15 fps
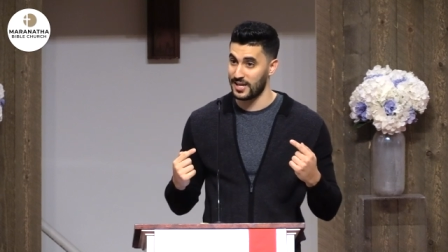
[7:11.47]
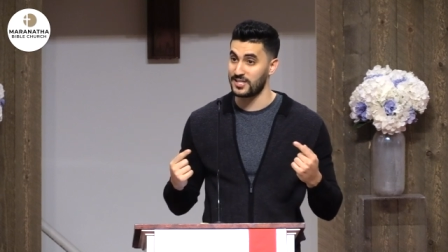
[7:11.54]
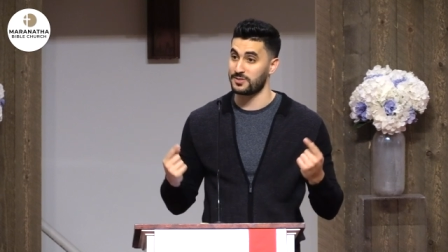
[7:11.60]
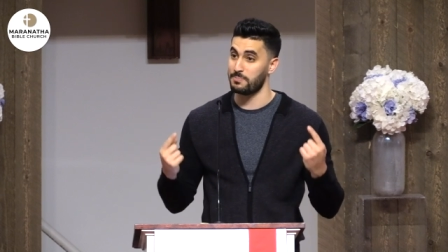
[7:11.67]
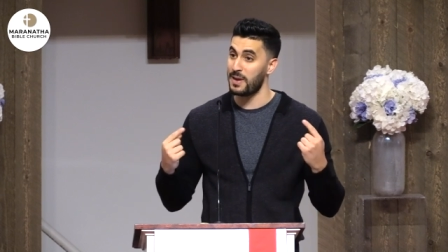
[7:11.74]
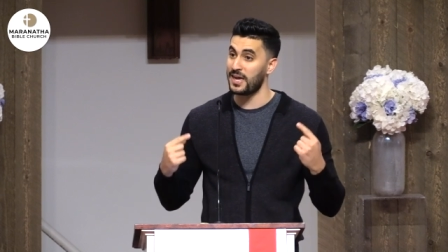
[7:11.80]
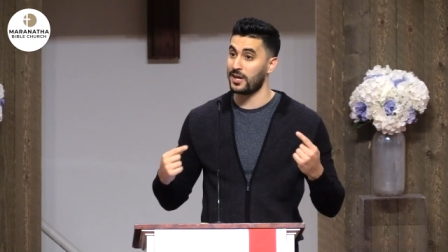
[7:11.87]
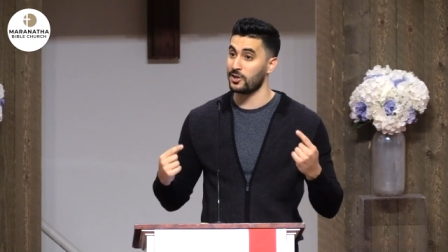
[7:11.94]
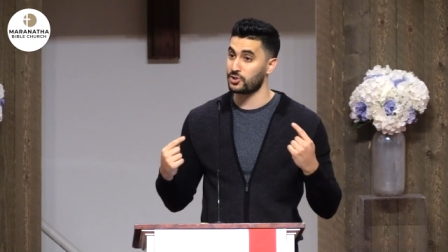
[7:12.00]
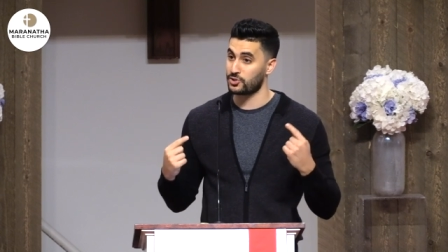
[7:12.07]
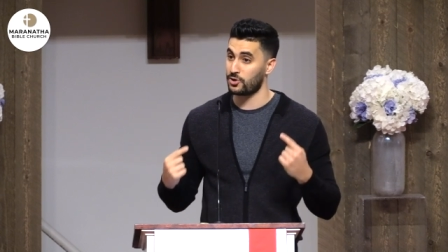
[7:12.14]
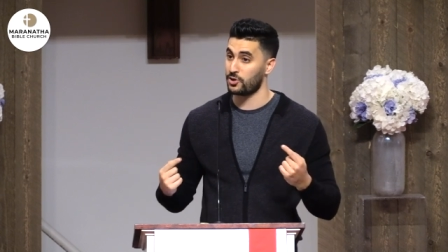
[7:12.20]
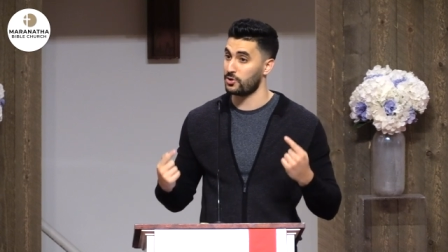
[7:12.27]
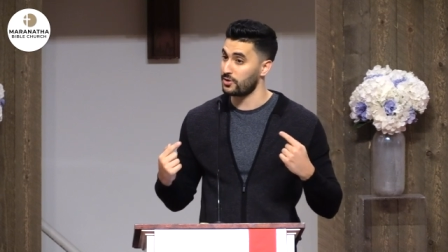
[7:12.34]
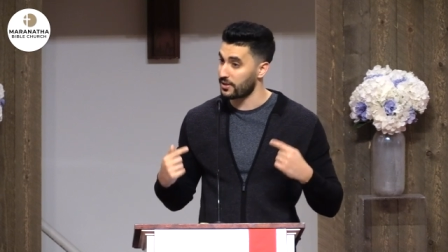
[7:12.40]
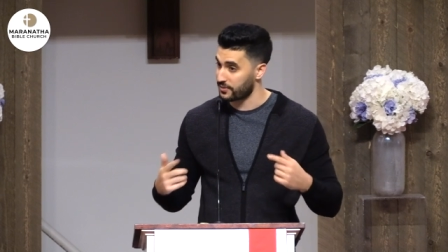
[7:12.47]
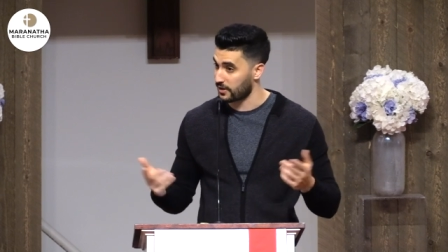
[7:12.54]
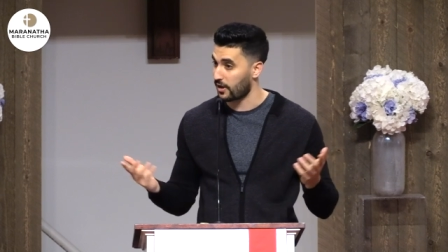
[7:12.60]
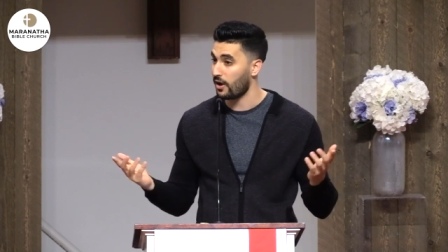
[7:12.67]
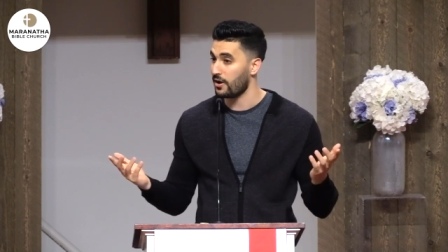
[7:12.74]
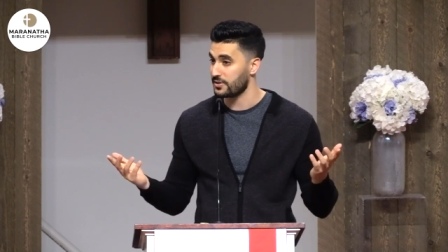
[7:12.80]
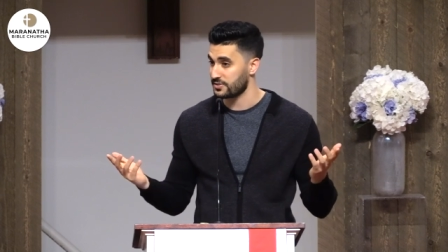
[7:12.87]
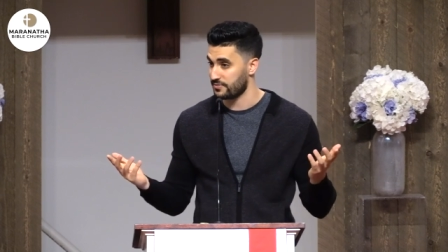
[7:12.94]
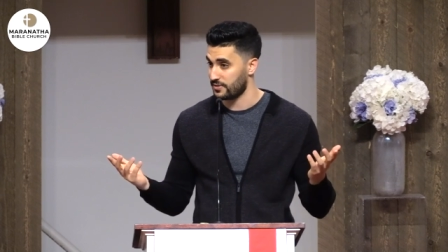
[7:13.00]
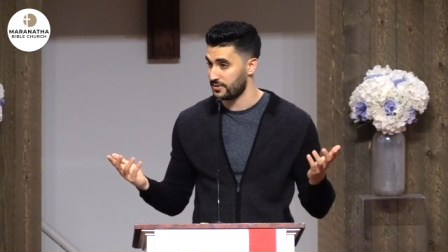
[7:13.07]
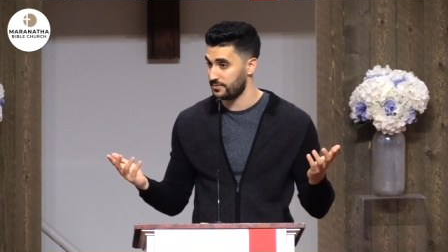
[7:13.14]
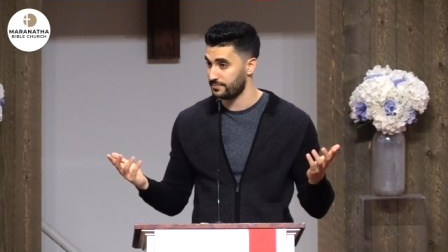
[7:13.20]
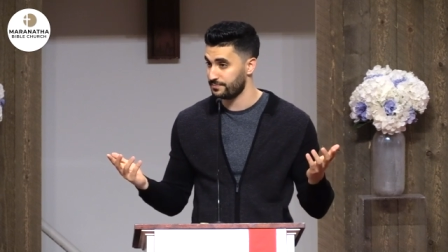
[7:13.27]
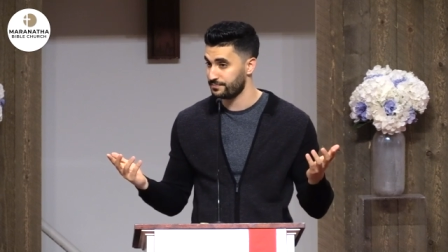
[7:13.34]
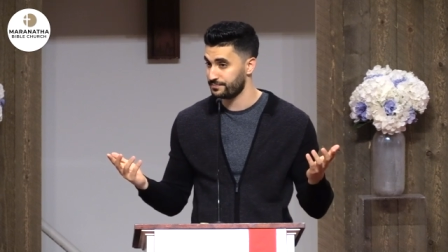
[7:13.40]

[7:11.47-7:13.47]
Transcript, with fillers: it's making sure you're not the cause of it.